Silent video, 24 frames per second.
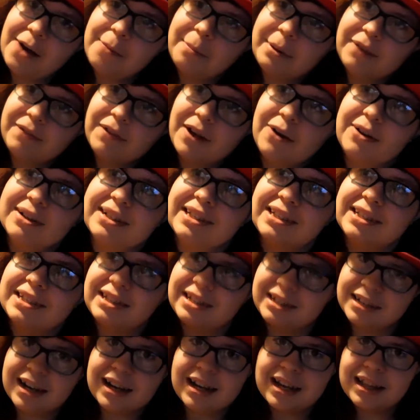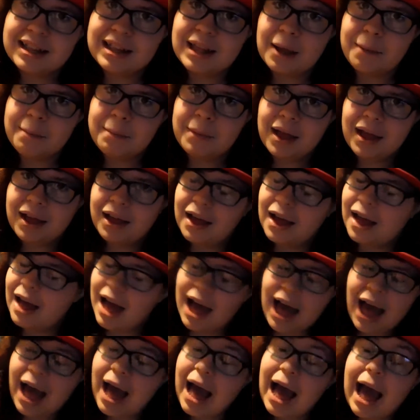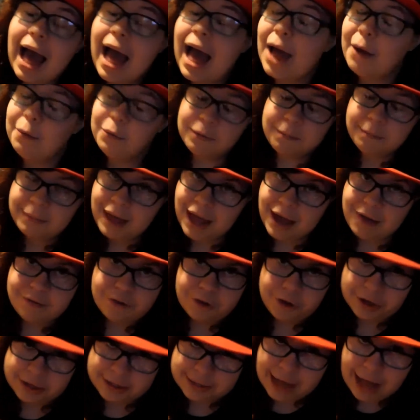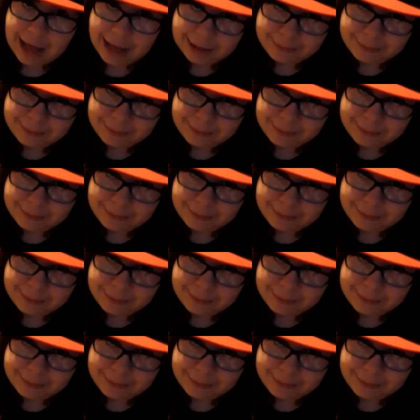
But if I was stuck in them, I wouldn't be having a good time,